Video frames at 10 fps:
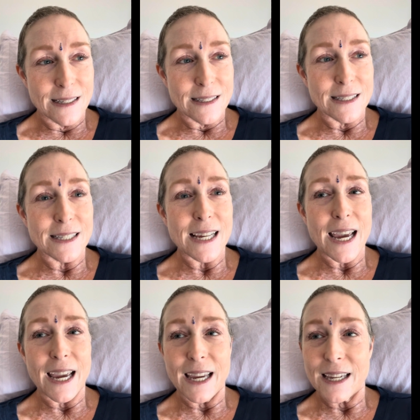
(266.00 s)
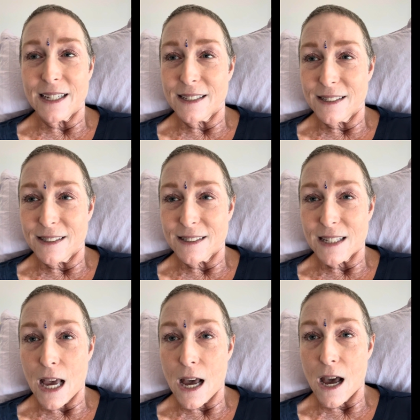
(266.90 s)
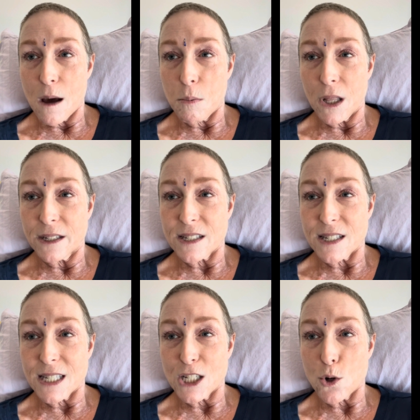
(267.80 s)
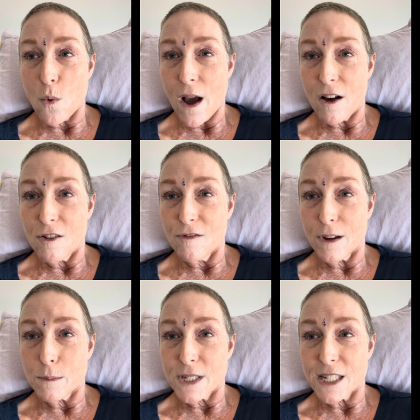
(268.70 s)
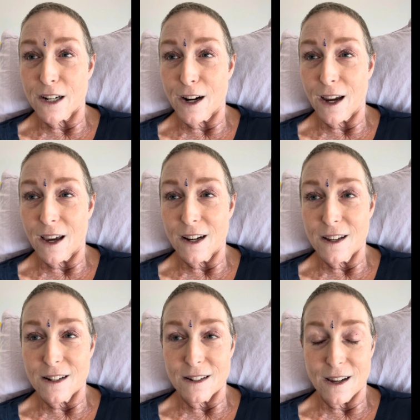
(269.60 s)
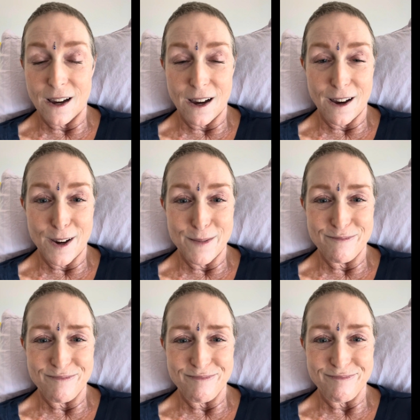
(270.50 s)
today is plus 12. I'm staring at it. I